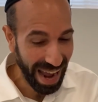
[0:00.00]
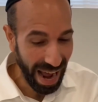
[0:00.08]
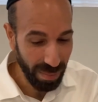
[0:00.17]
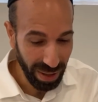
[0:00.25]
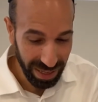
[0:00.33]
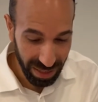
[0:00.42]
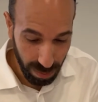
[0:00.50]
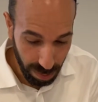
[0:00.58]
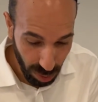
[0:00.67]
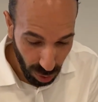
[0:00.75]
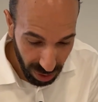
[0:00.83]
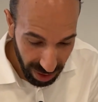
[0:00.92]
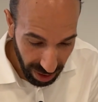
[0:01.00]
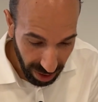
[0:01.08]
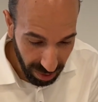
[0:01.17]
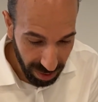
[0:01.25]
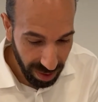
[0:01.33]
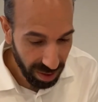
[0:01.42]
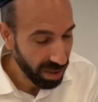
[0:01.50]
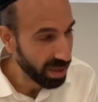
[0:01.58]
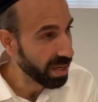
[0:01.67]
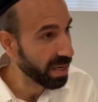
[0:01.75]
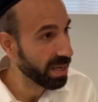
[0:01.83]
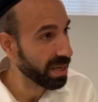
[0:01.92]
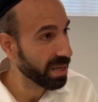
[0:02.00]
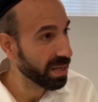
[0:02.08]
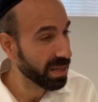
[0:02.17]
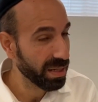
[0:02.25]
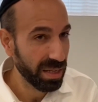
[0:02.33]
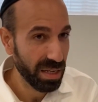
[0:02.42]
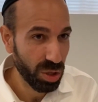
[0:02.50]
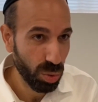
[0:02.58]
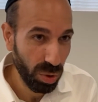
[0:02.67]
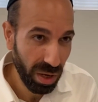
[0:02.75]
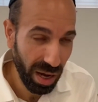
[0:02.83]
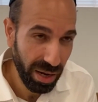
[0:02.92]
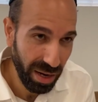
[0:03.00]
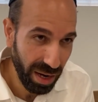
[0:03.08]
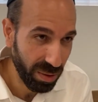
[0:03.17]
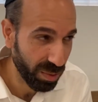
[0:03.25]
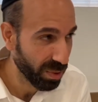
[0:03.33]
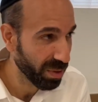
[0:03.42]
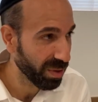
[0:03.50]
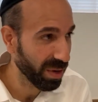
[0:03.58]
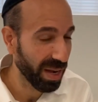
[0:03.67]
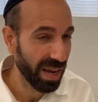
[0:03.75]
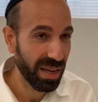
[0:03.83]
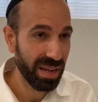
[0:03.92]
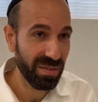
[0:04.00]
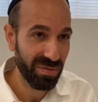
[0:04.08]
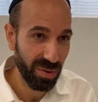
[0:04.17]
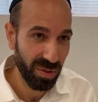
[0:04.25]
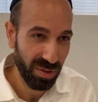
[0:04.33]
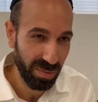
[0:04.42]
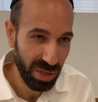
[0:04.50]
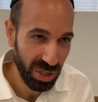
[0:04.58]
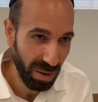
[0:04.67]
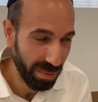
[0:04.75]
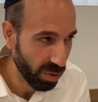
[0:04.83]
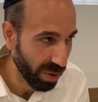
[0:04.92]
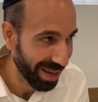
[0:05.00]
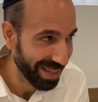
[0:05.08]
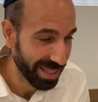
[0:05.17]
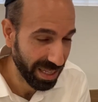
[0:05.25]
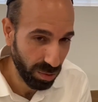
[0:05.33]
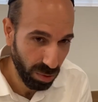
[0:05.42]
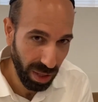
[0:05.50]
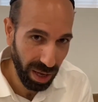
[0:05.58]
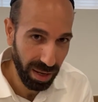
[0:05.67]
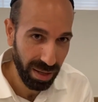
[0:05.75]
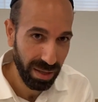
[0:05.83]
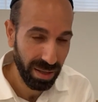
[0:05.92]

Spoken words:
I'm like, it's brought down in the Shulchan Aruch and further in the Mishnah Berura, a segula,